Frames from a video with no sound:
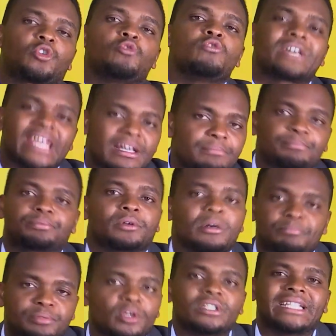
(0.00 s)
cooking
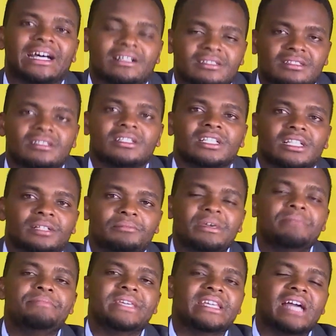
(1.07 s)
products,
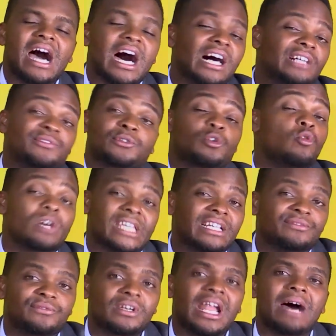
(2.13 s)
maybe
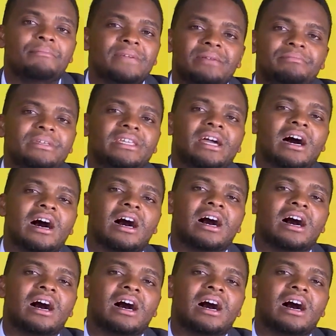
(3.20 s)
cooking flour, maybe